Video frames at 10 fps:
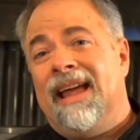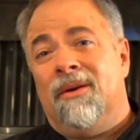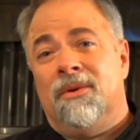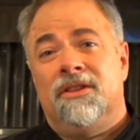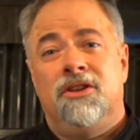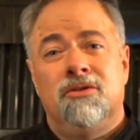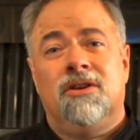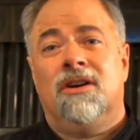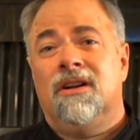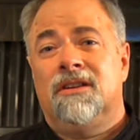that with
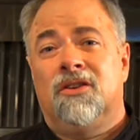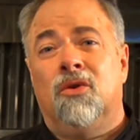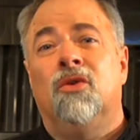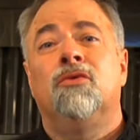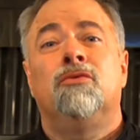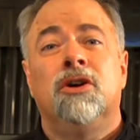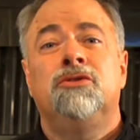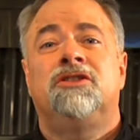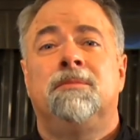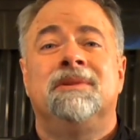Yukon Gold
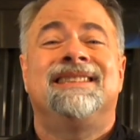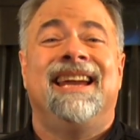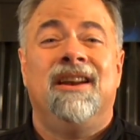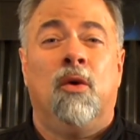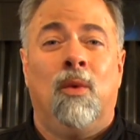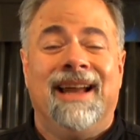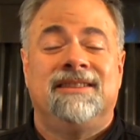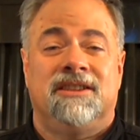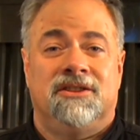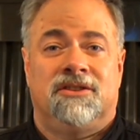roasted potato
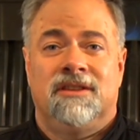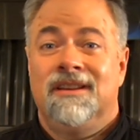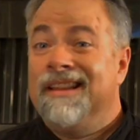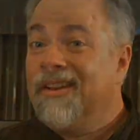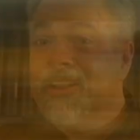wedges that